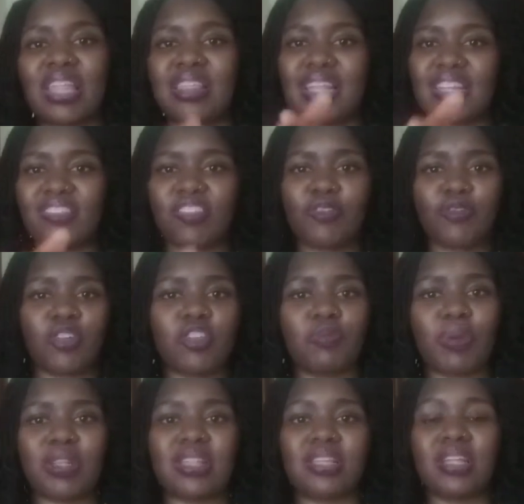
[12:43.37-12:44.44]
And that is the first
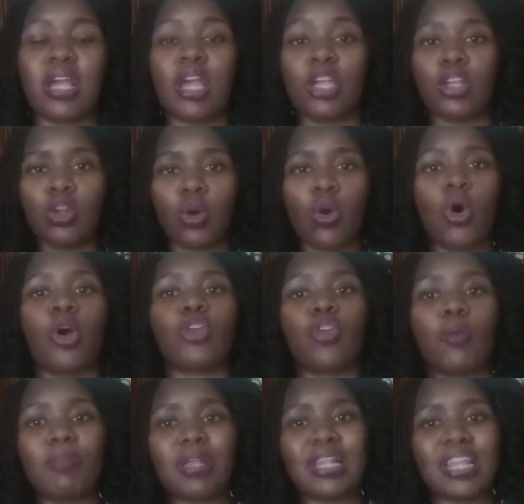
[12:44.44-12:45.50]
part, that,
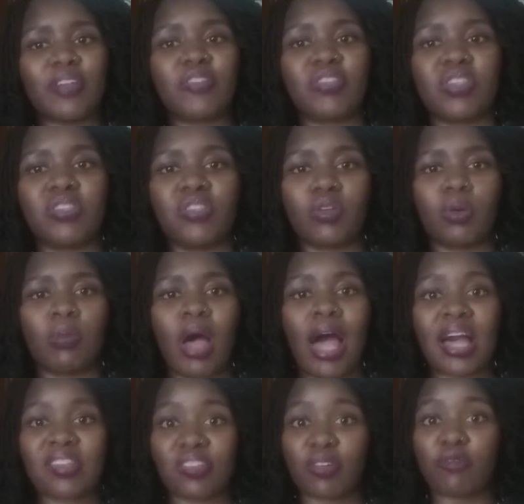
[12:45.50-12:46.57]
your belief system
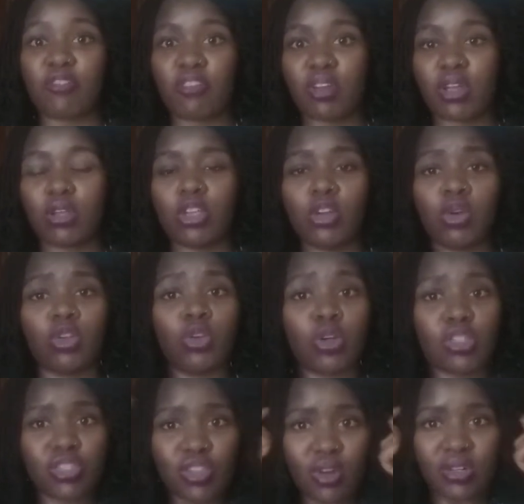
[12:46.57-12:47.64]
has a very,
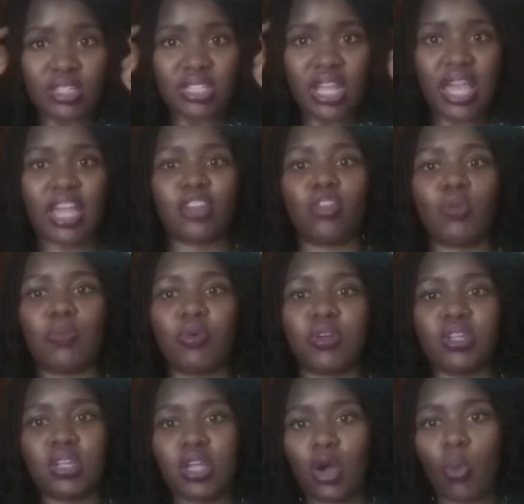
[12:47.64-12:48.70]
your thoughts and your
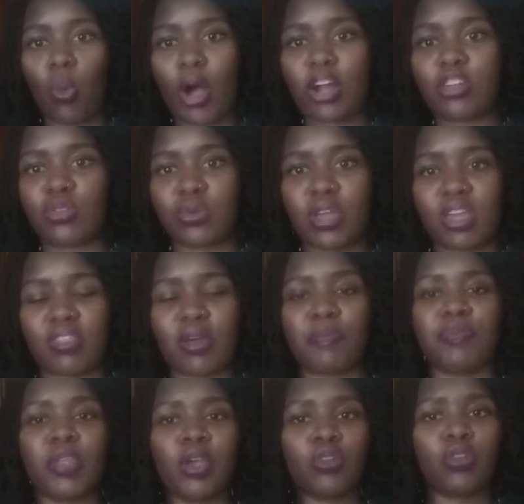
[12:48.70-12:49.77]
body work together.
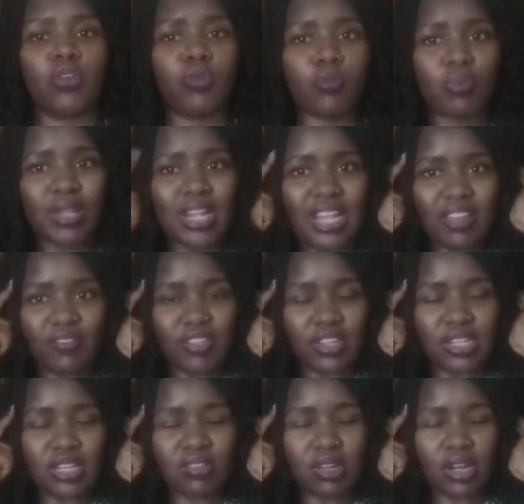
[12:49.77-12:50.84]
So you believe
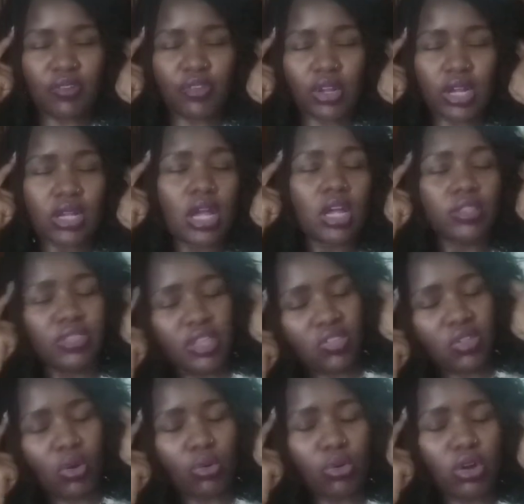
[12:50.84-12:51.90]
that as an African,
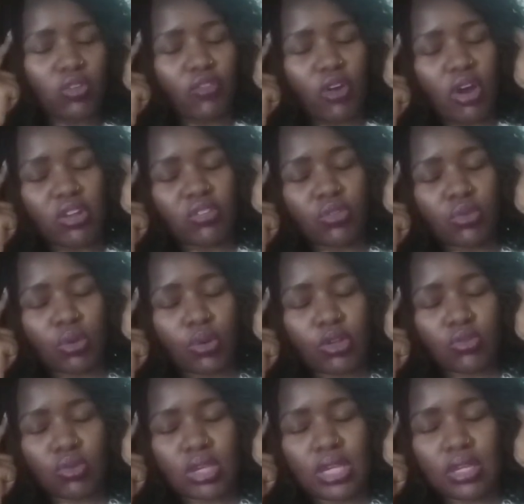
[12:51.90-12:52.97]
these coronaviruses are
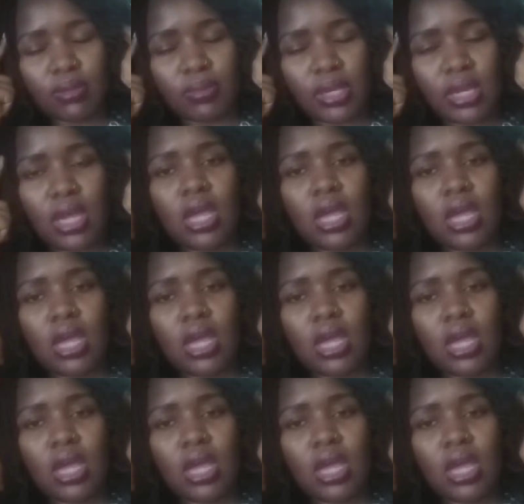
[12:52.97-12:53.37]
going to kill me.